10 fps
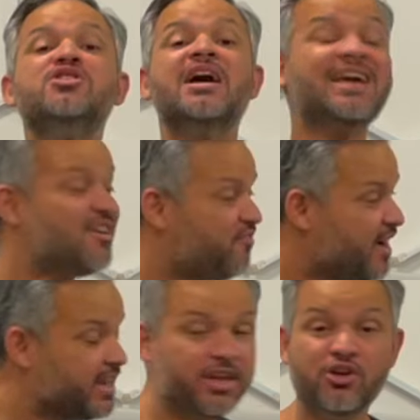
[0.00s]
not gonna
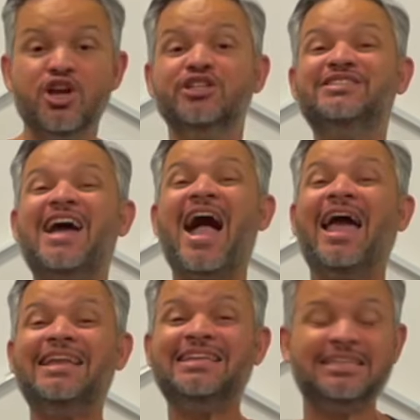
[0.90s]
find here?
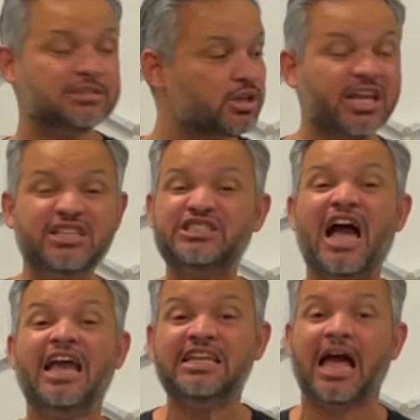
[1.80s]
Chinese, okay?
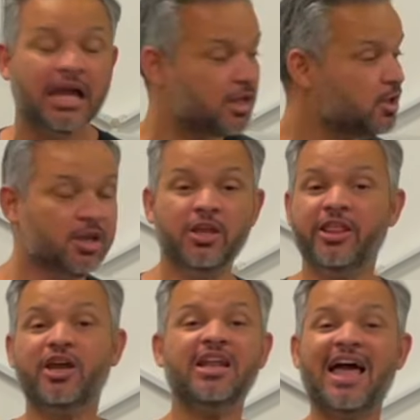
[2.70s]
China.
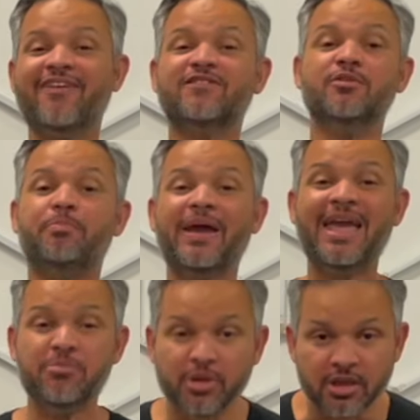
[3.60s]
They're gonna have to
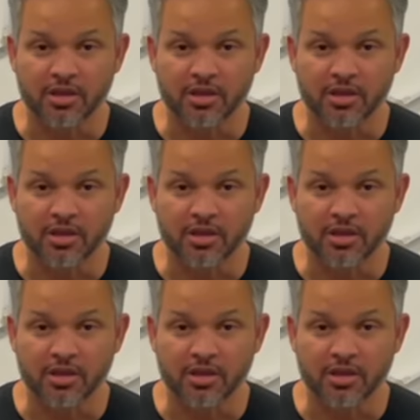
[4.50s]
pay me,